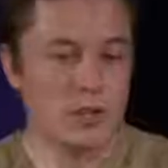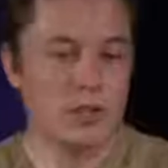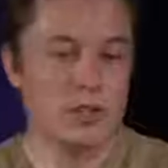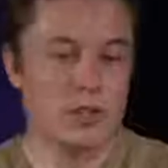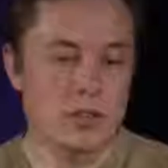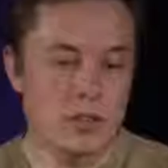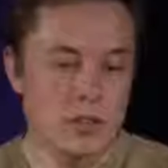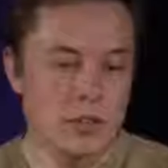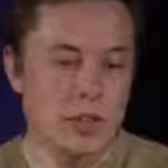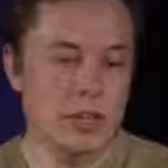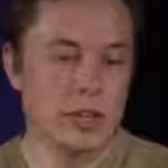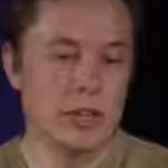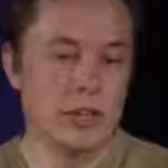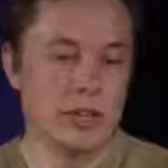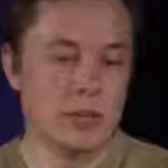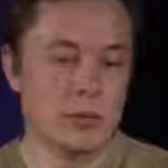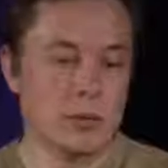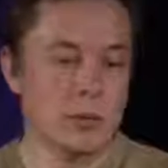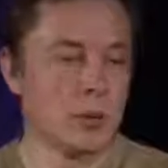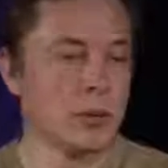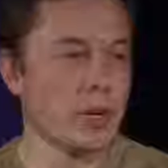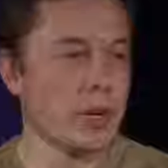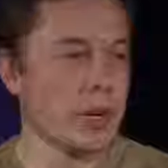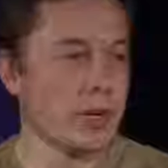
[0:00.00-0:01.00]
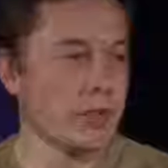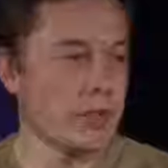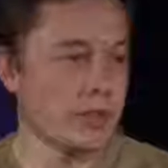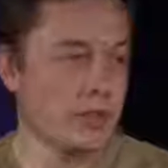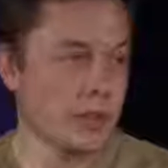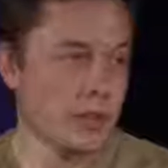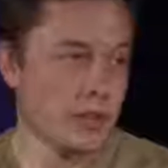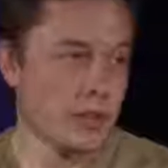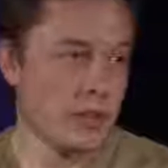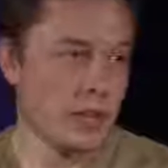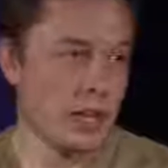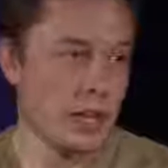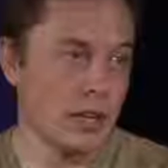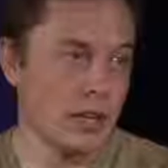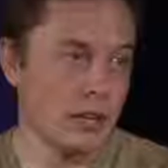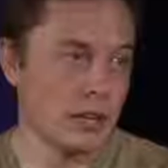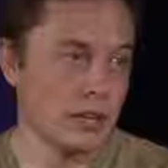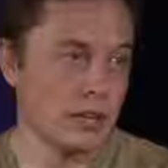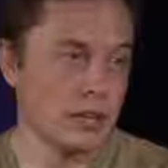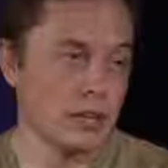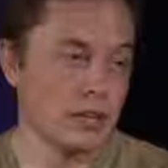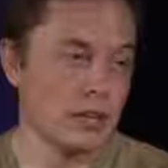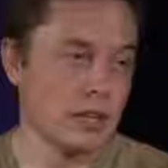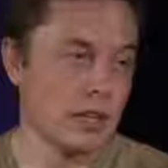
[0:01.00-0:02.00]
Sure. Well, we have
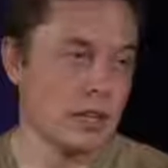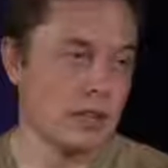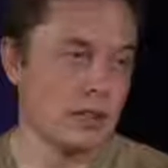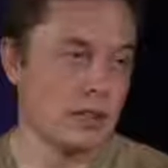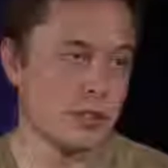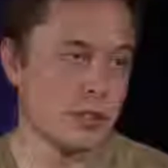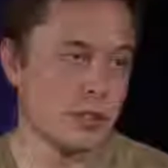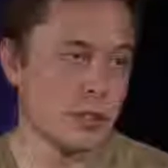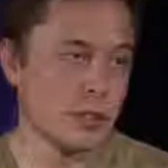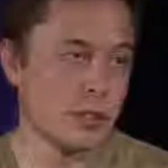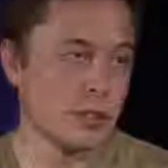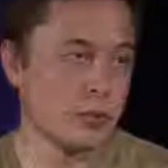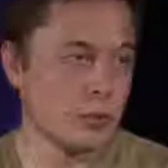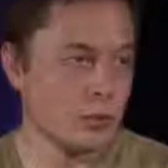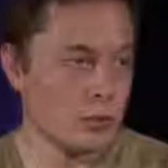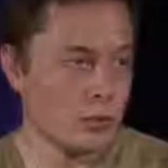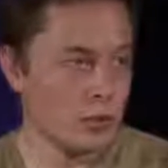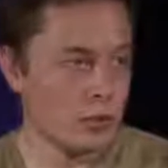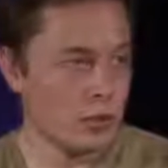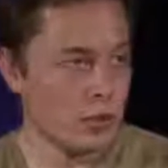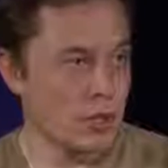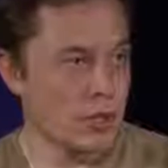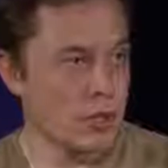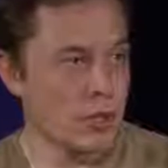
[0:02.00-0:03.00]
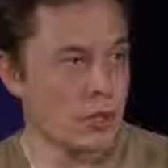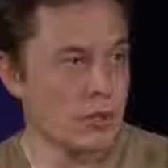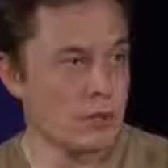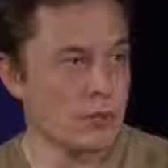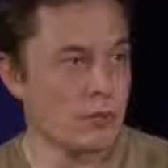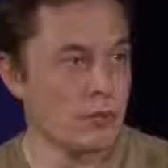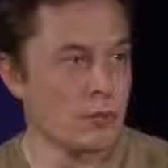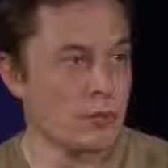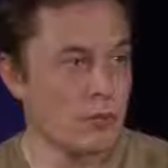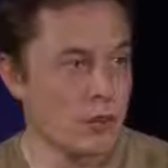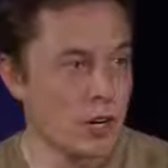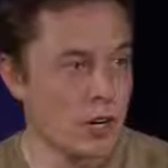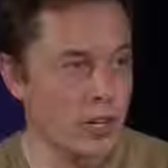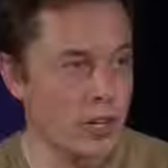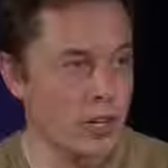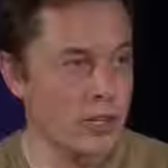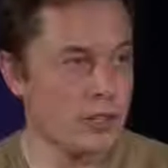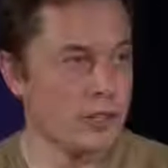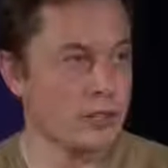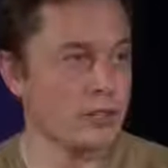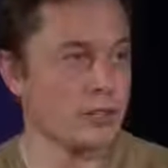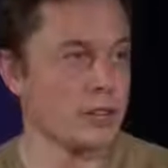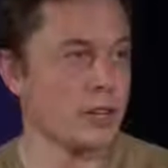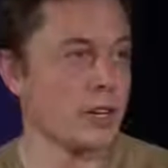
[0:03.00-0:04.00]
2
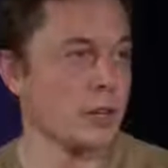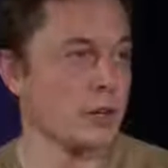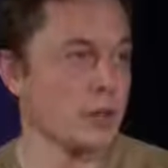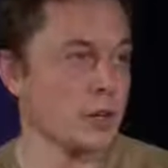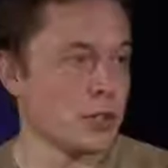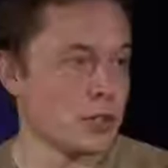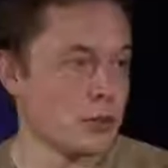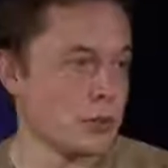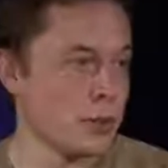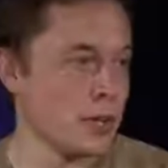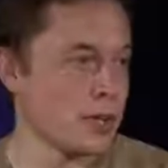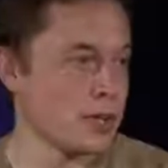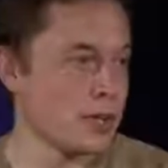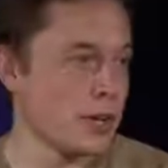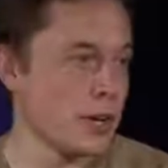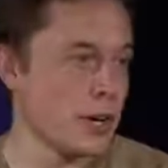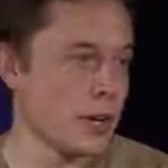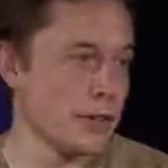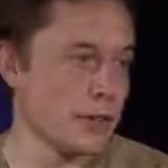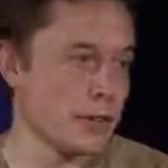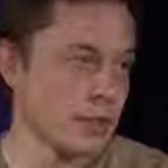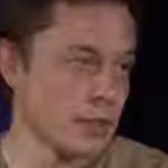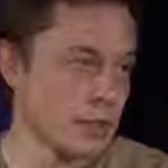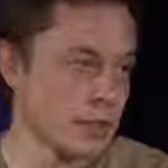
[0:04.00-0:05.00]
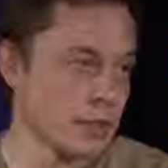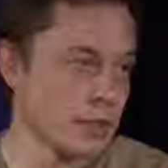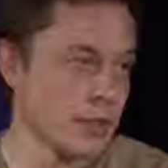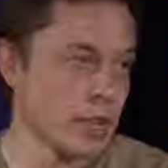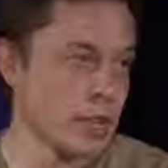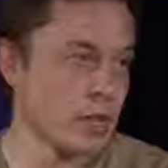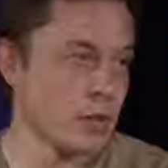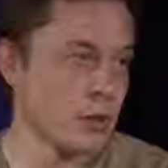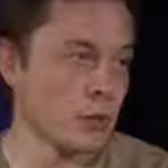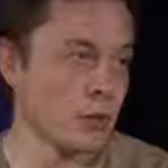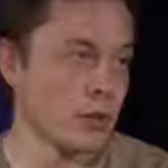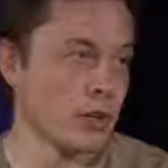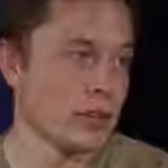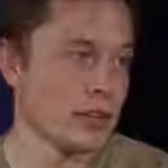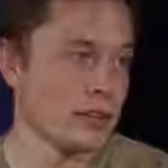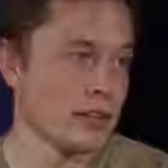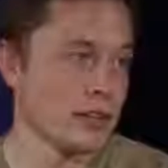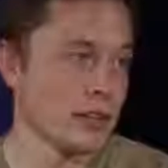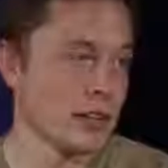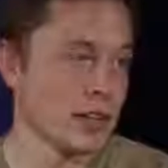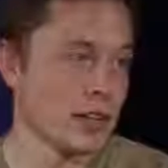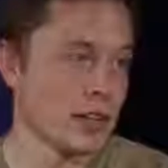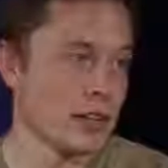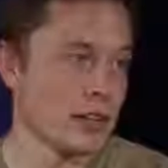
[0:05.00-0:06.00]
rockets and 1 spacecraft, the Falcon 1,
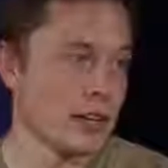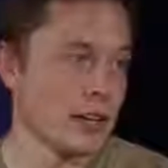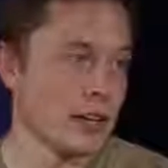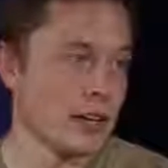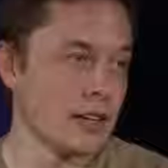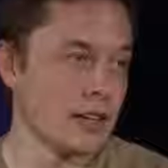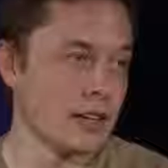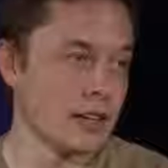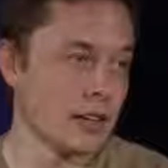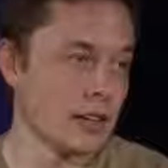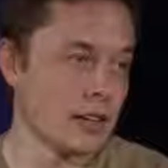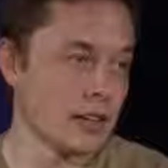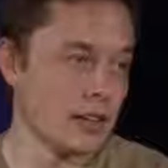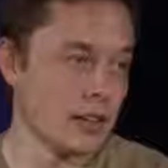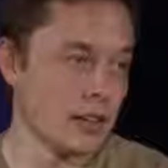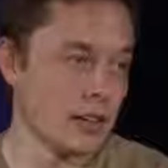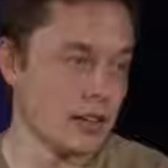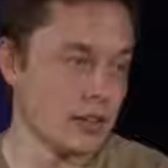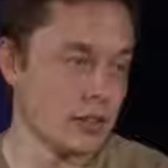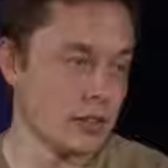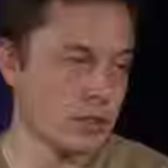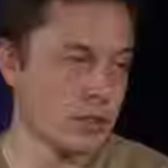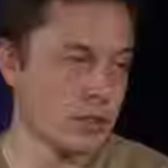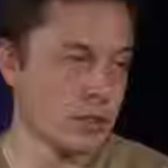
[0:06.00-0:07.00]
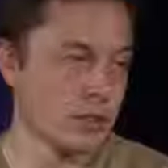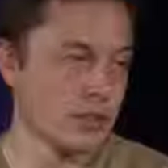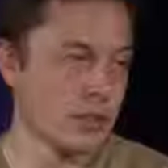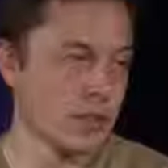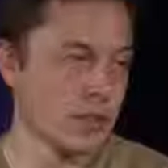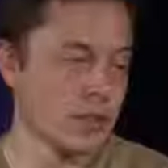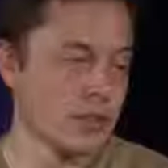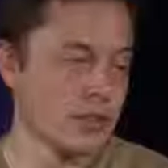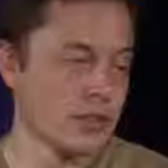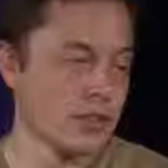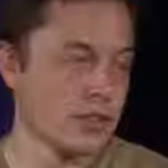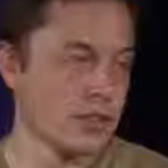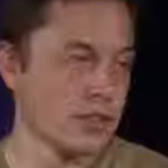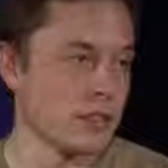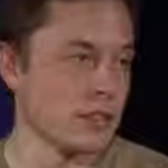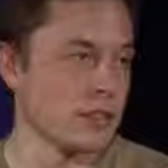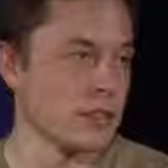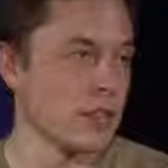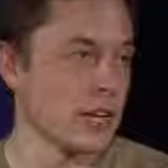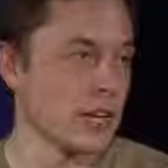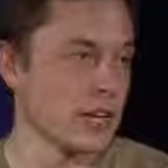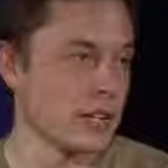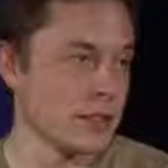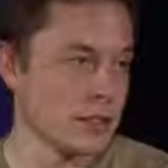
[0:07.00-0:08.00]
Falcon 9, and then the 2 rockets, and then
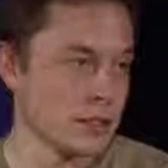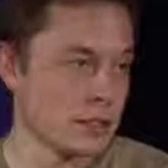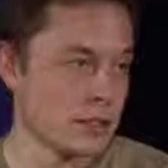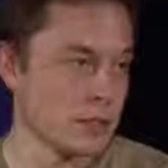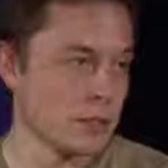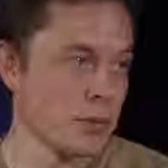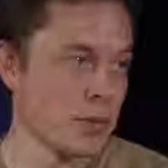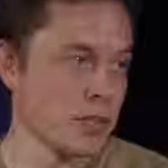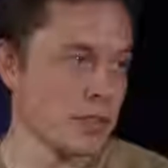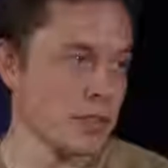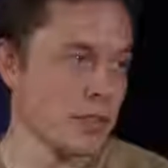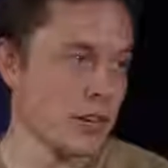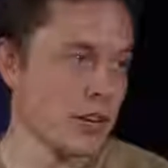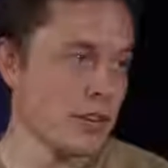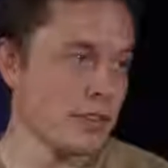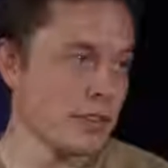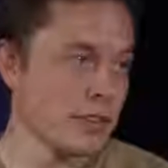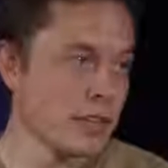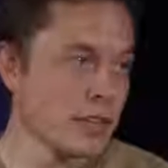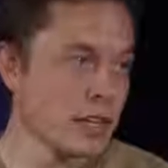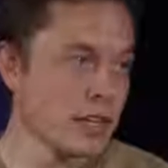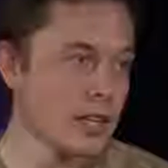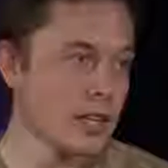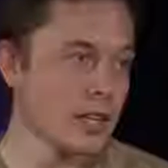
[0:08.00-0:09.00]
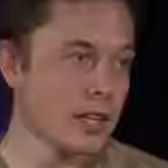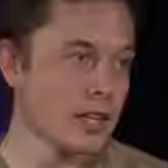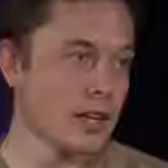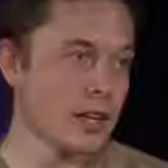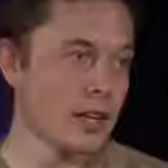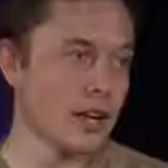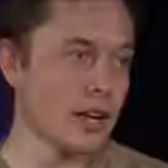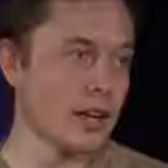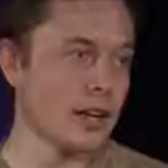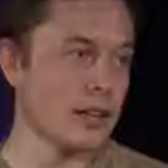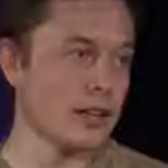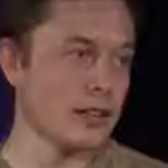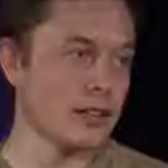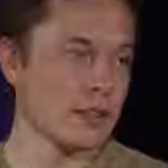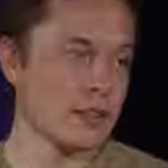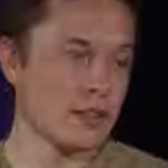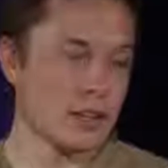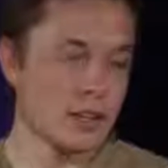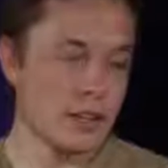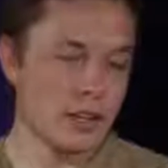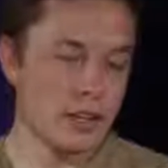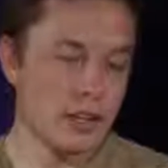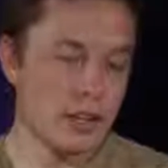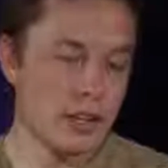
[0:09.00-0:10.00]
Dragon is the spacecraft. And
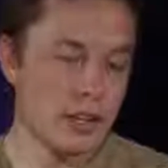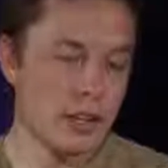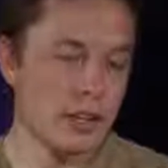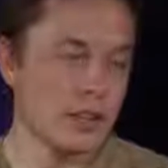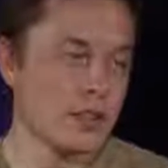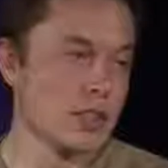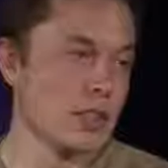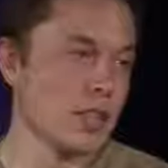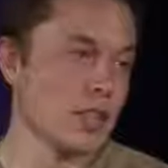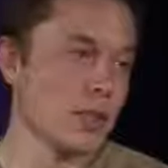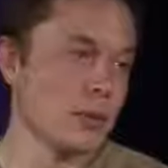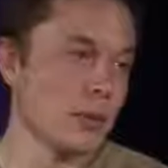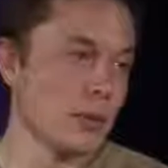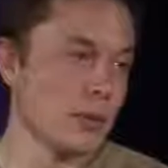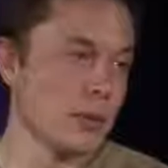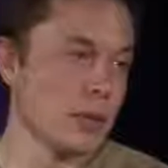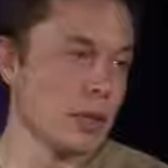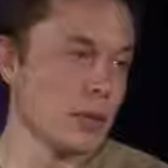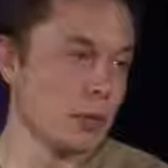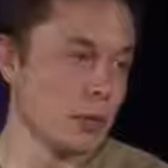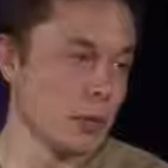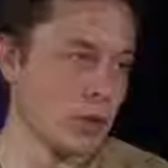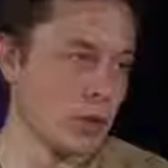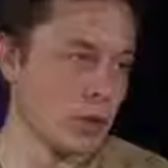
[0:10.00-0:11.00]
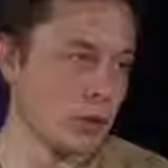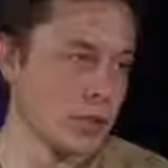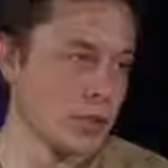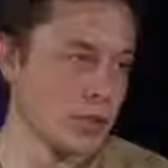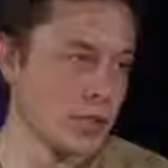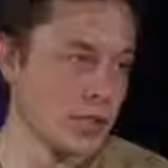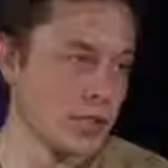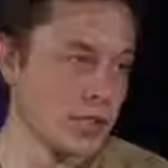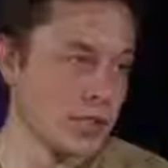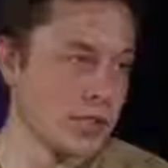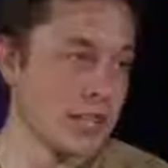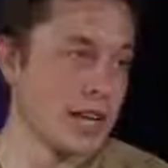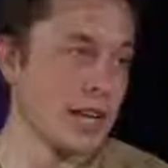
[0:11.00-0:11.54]
initially we're launching